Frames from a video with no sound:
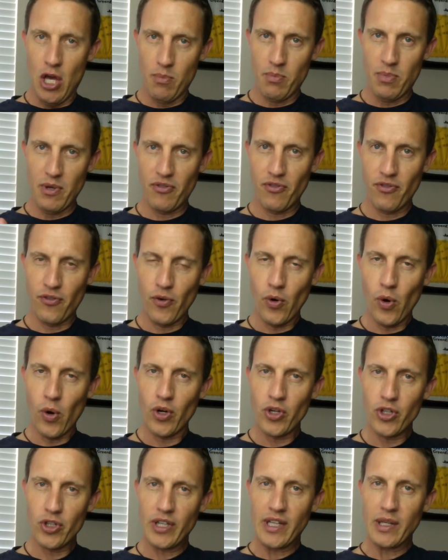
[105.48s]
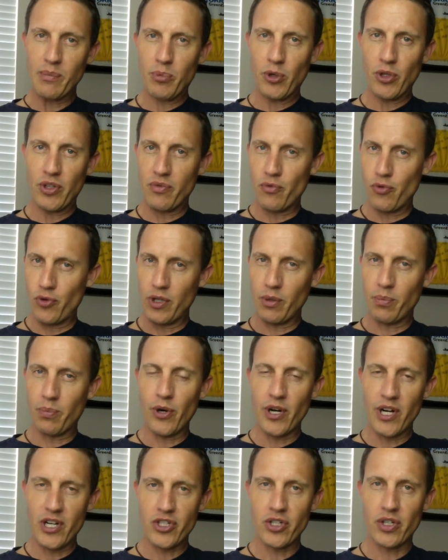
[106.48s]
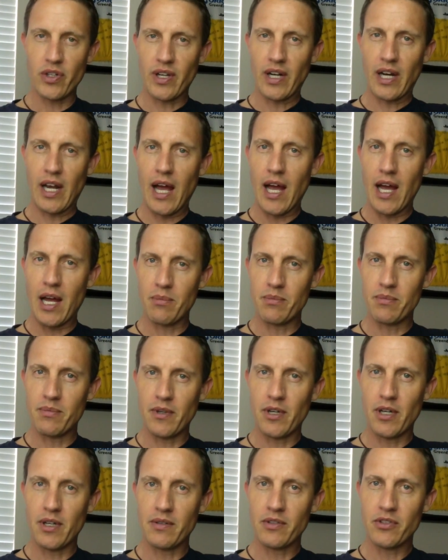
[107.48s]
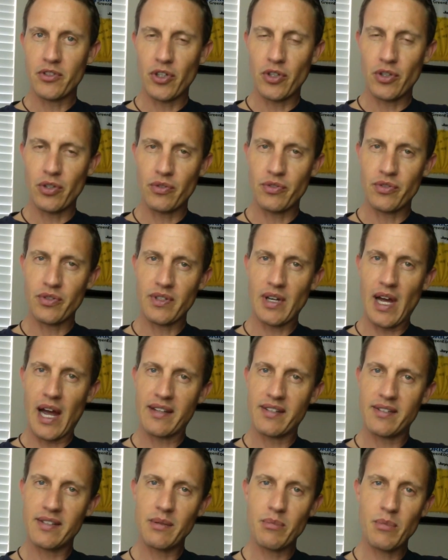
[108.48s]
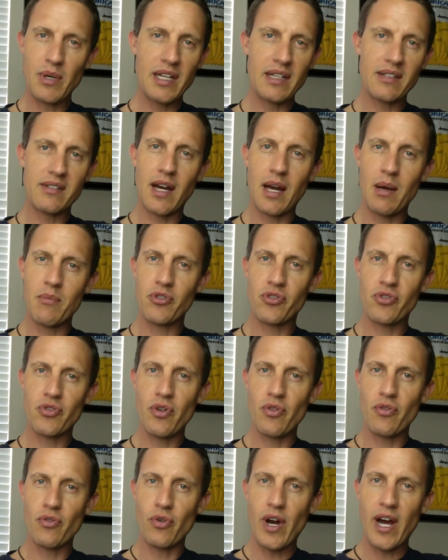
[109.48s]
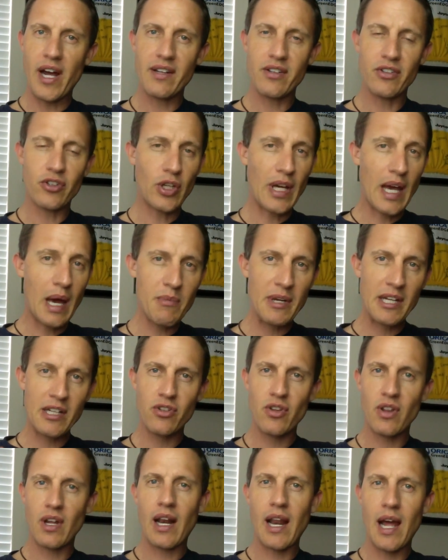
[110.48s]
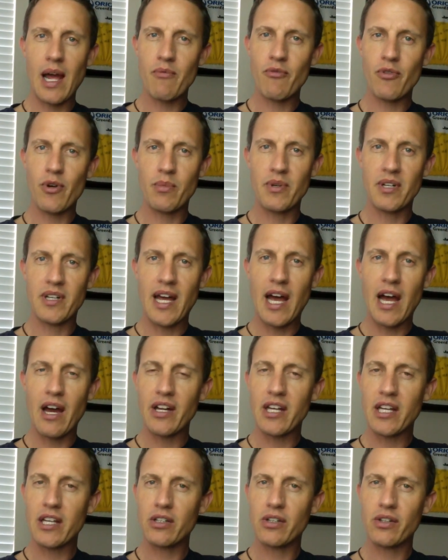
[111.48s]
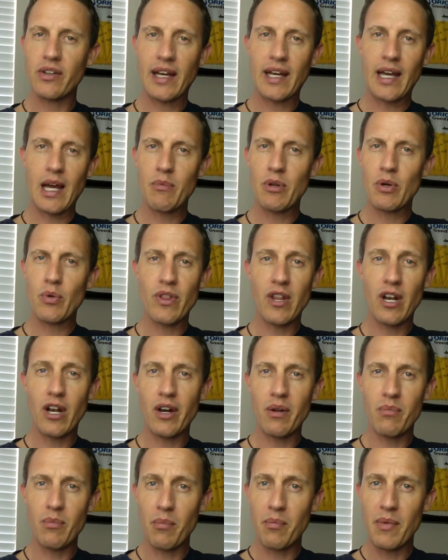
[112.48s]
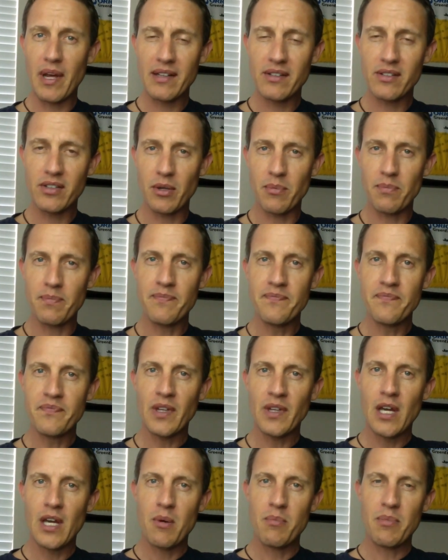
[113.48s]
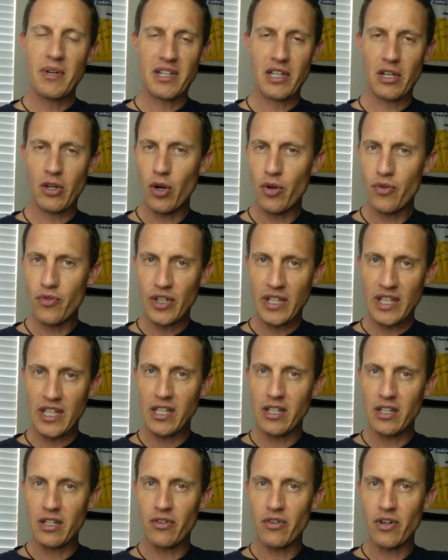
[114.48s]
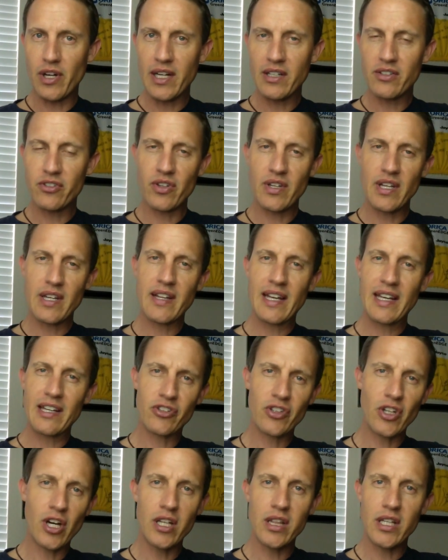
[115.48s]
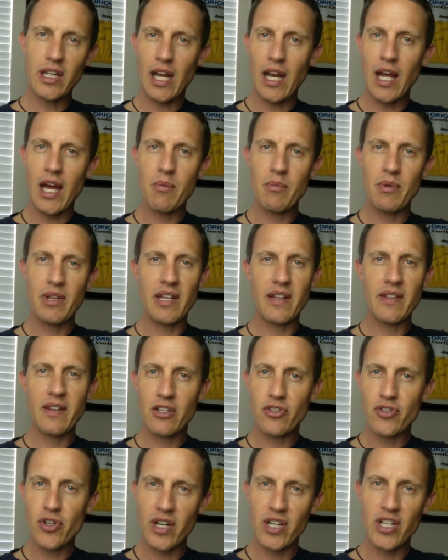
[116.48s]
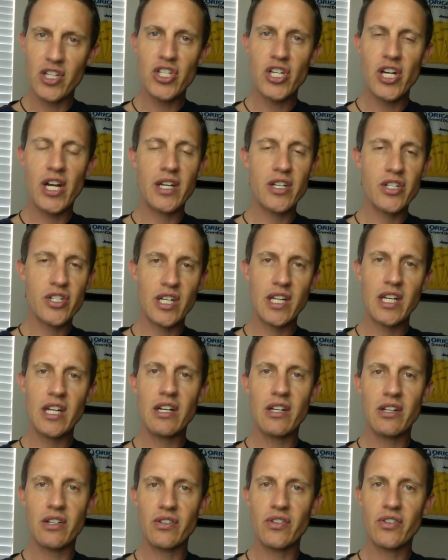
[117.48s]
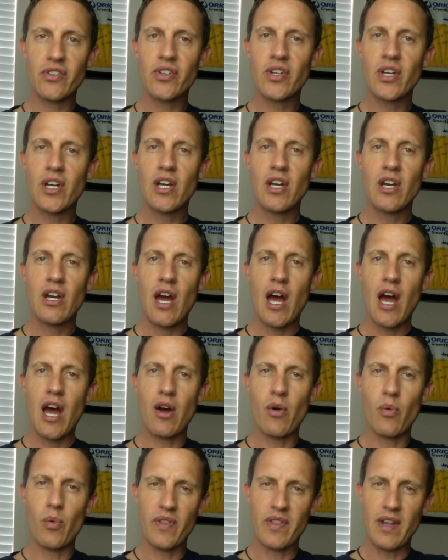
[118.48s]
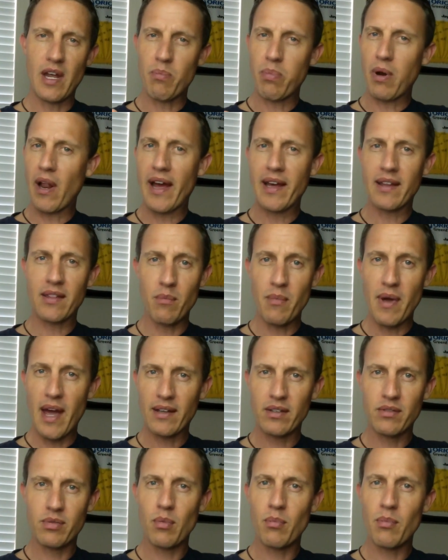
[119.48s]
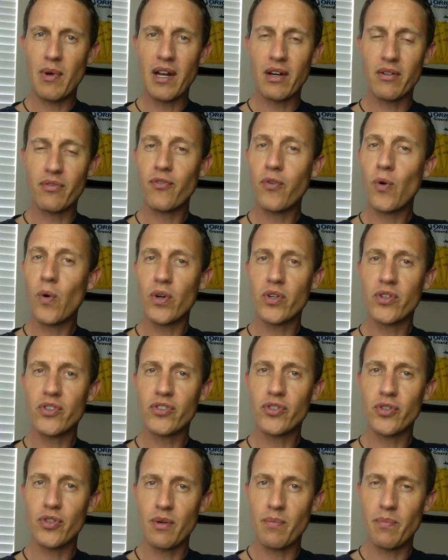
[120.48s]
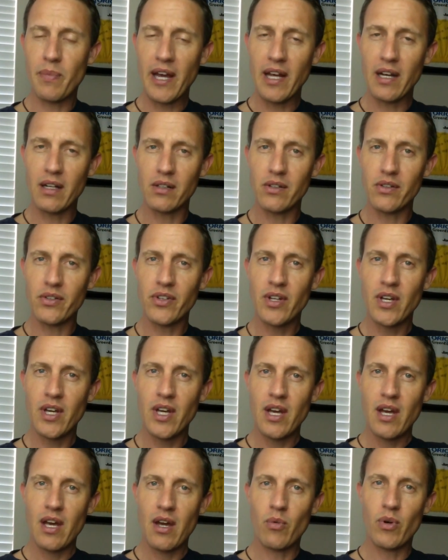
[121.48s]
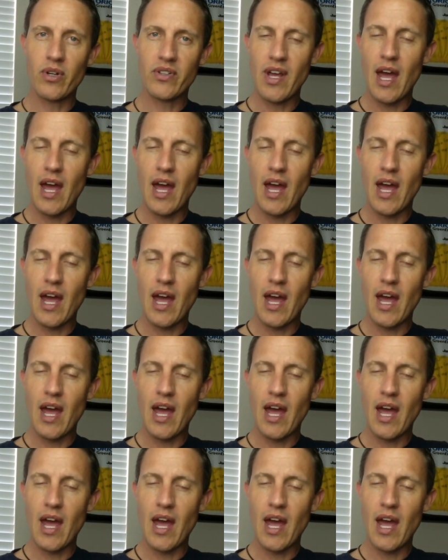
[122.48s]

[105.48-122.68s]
before you put real pressure on the climb. So I see many times riders come into the climb from a downhill, they come in with a lot of momentum, but they're overgeared, right? So then they start the climb and then they're trying to change gears when they're applying the maximum amount of force to the pedals. And what's